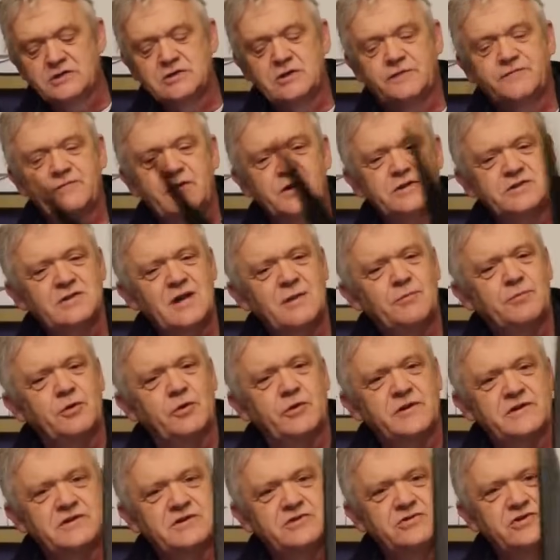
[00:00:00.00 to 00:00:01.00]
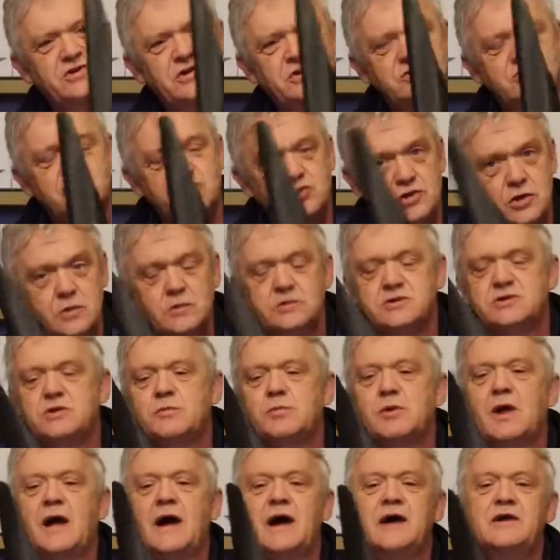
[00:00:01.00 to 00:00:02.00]
So for example, this is the
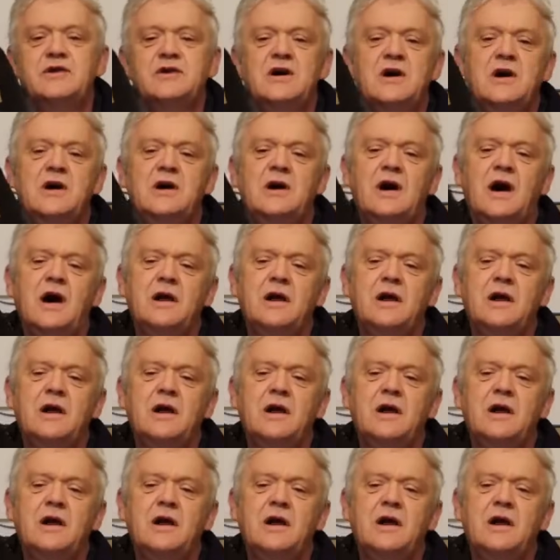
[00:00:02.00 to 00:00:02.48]
Ingenuity blade,